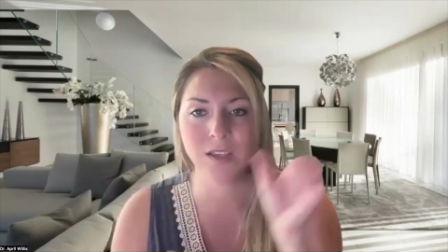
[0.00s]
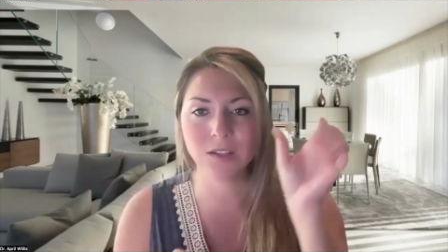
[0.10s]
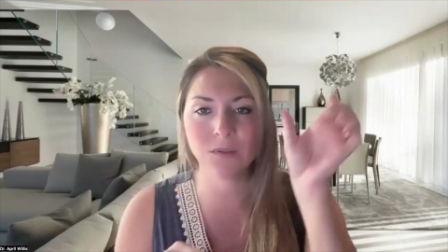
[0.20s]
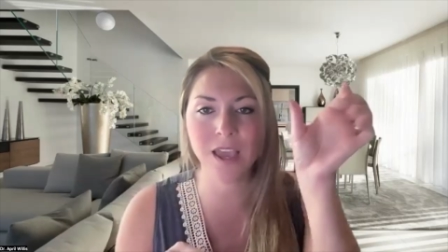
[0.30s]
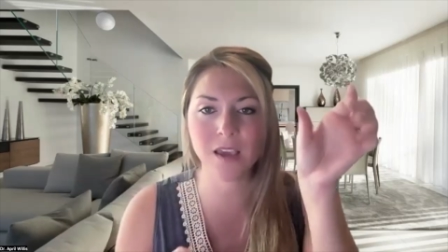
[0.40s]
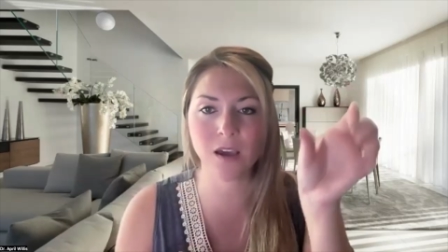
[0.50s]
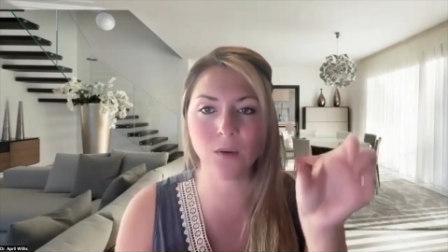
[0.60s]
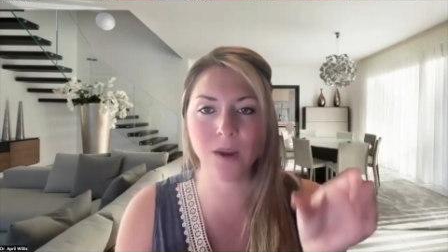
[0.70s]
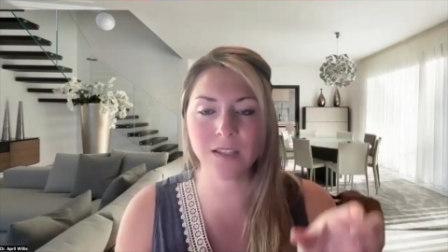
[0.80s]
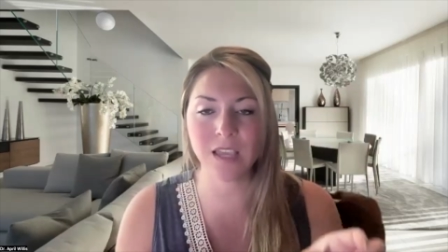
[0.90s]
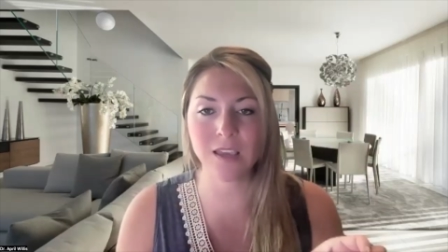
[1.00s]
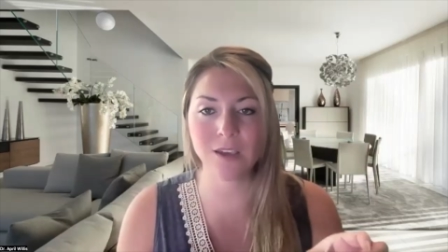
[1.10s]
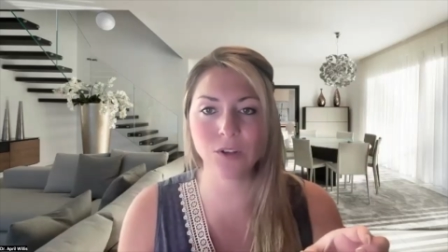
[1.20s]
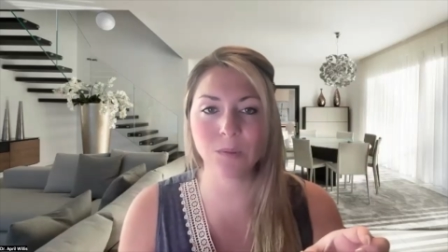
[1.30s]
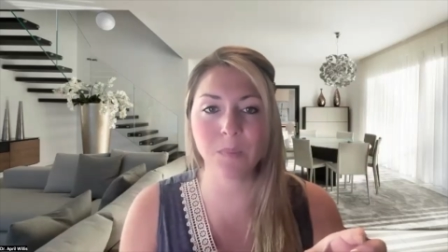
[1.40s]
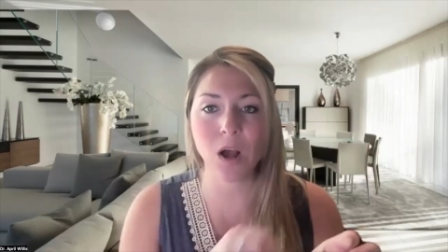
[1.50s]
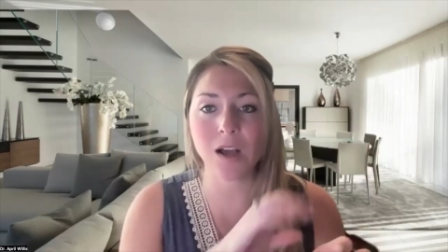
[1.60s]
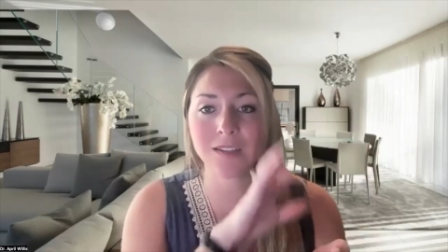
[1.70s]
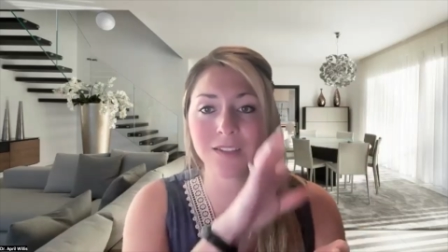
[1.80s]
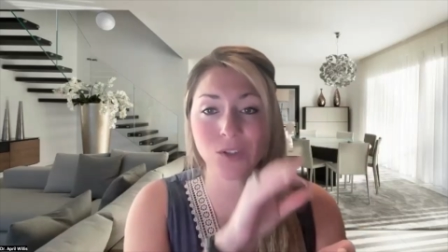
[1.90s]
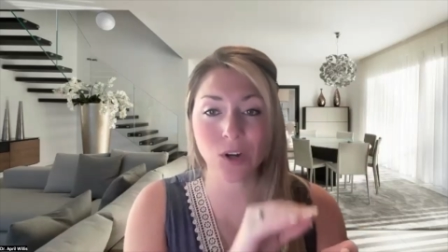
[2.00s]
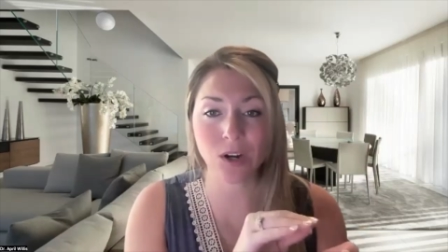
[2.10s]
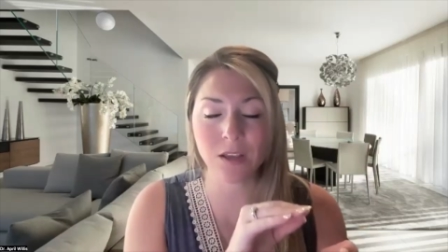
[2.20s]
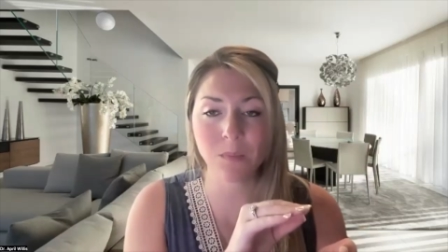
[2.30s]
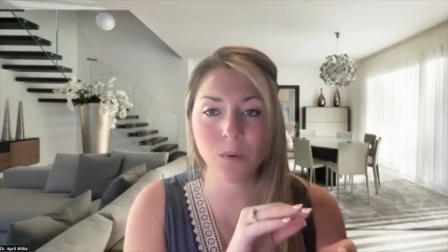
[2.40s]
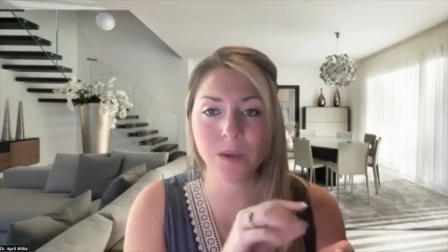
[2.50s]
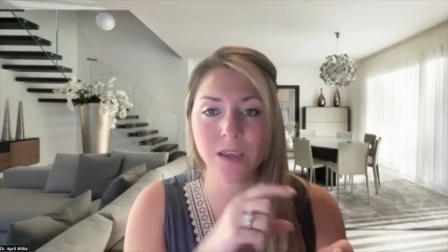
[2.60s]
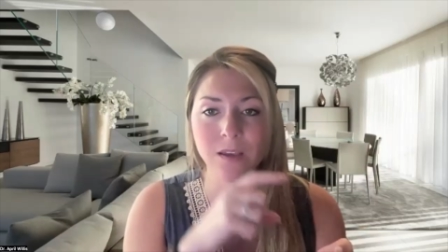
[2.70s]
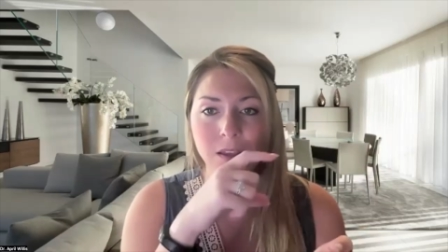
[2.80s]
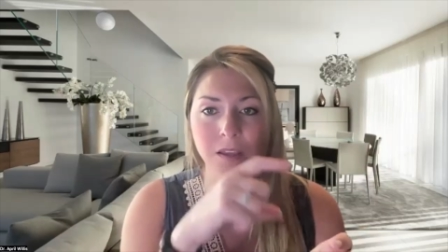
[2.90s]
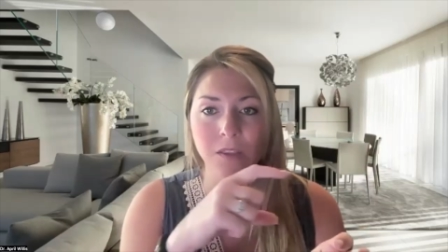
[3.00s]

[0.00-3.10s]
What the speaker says: So like a rectangular box starting point,